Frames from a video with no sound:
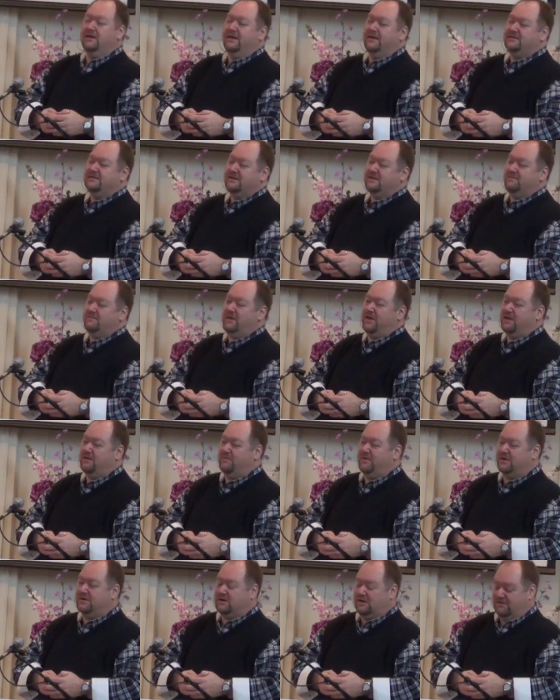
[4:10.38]
It didn't make
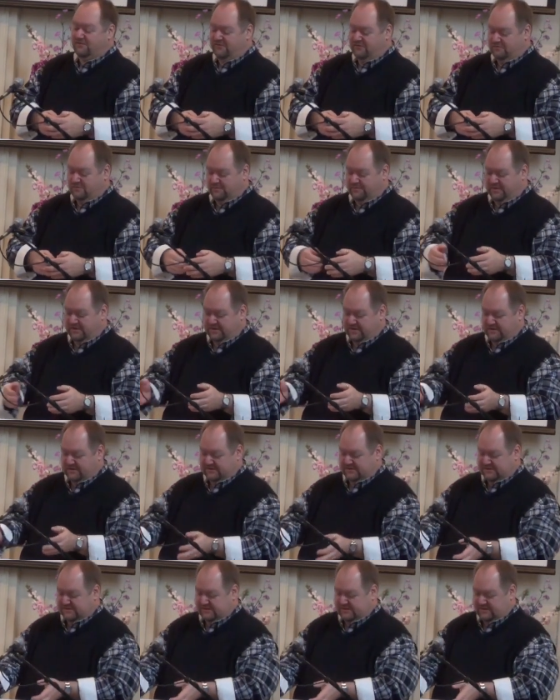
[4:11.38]
him uncomfortable
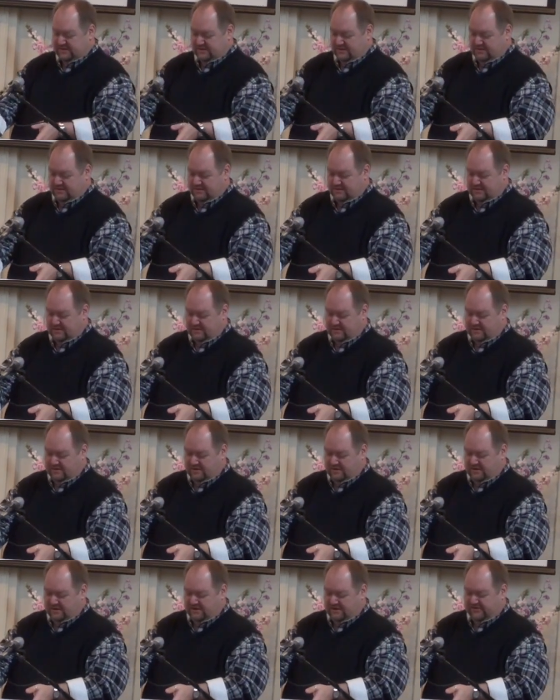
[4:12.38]
because
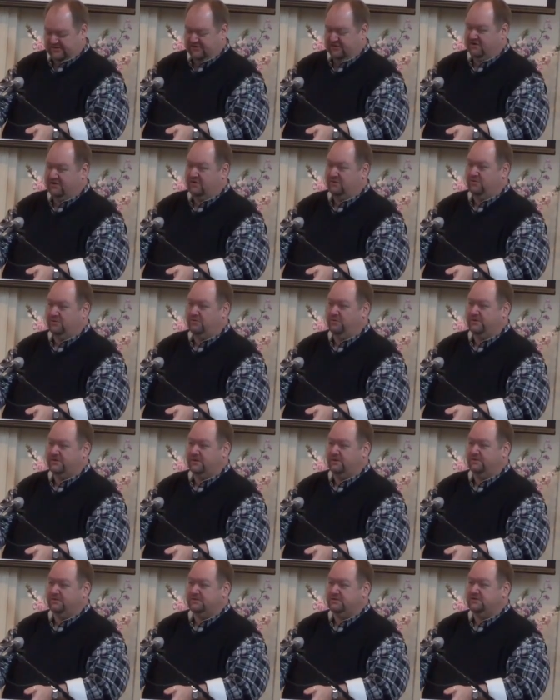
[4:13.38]
he disagreed with what
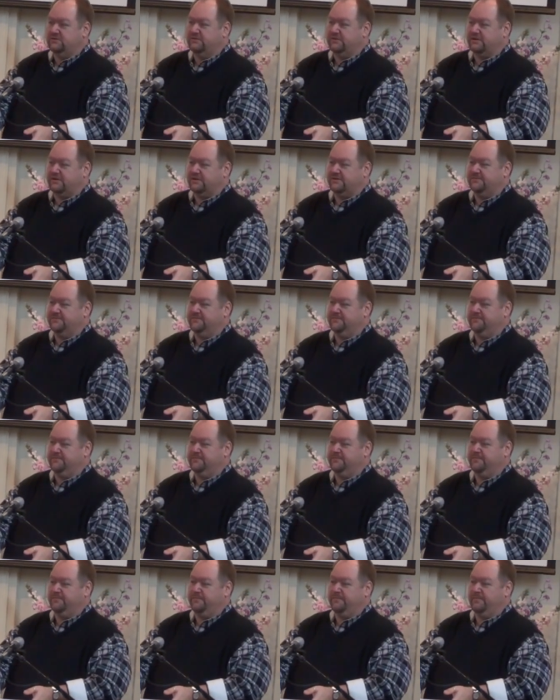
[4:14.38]
they were doing.
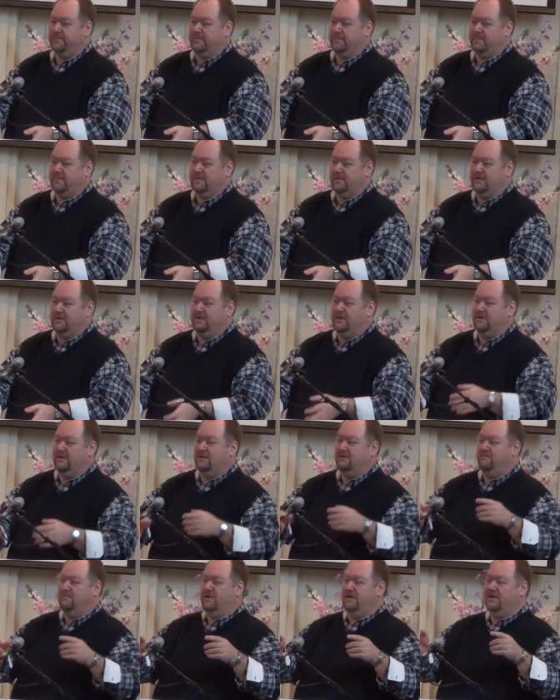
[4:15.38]

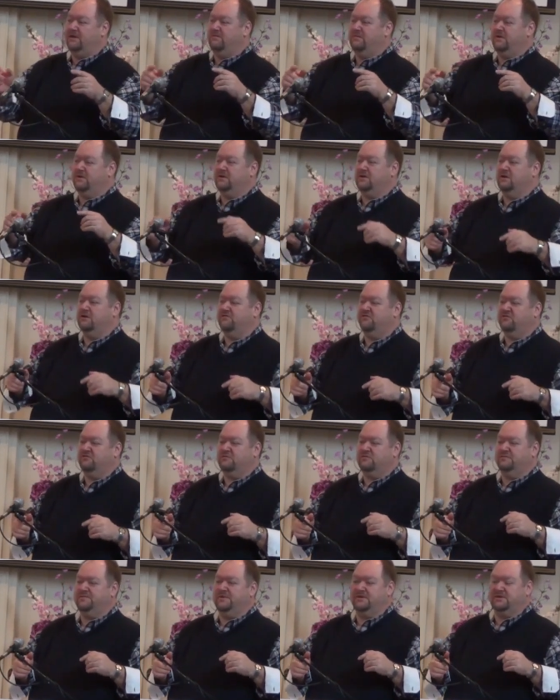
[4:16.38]
It made him
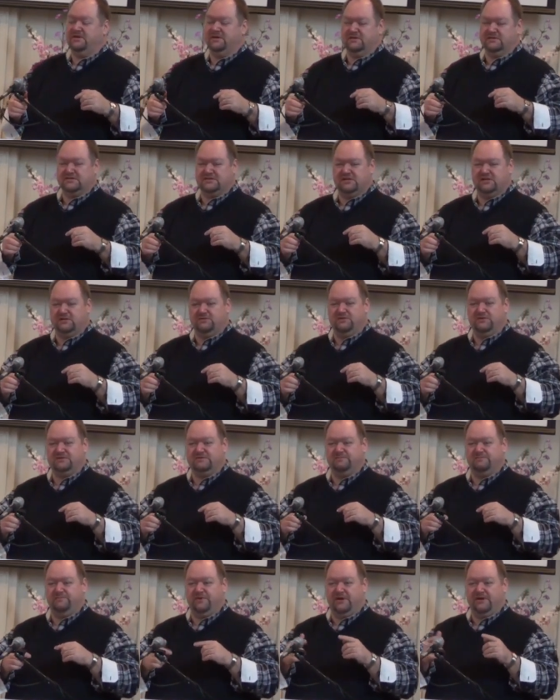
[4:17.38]
uncomfortable because he
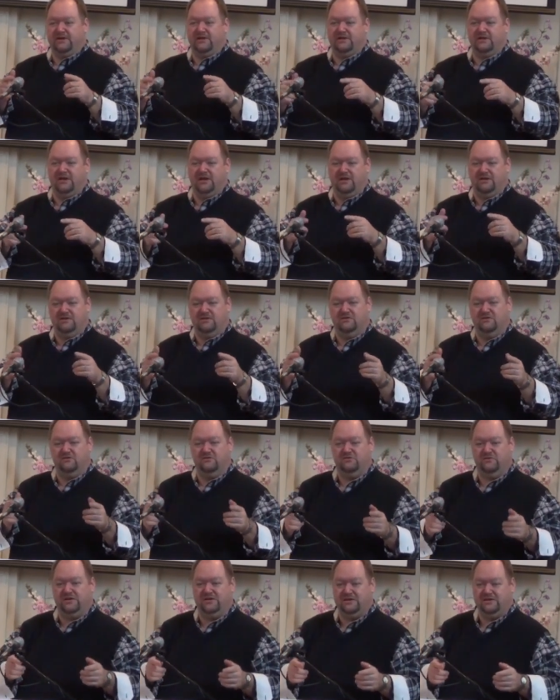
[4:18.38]
was budding and
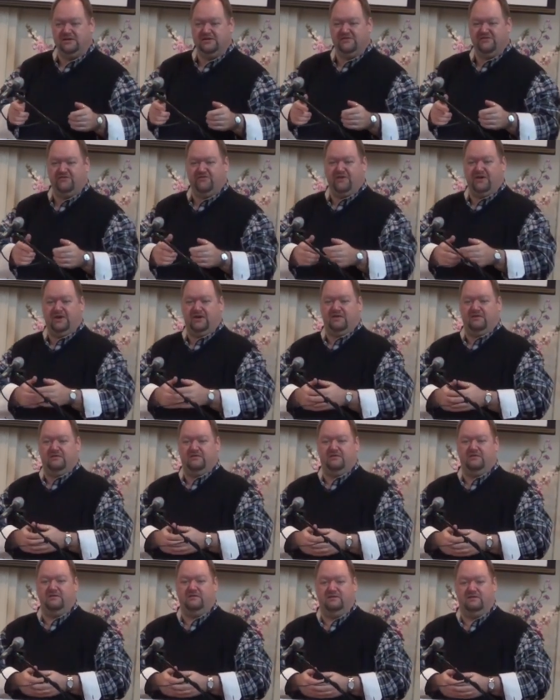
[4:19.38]
new in his
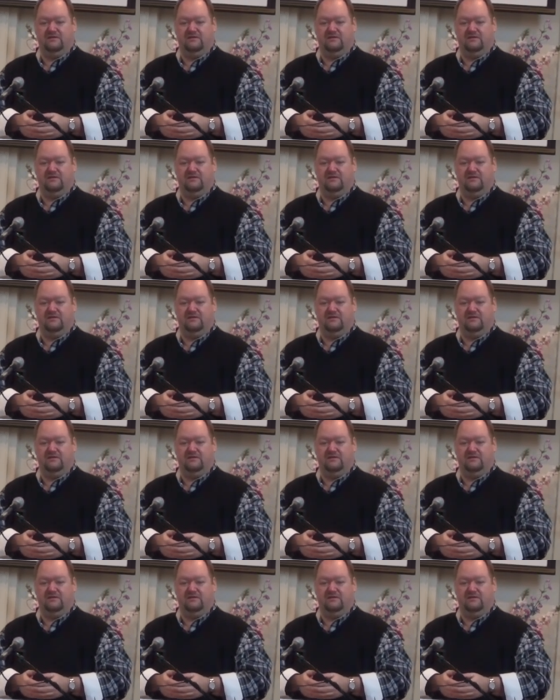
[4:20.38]
faith.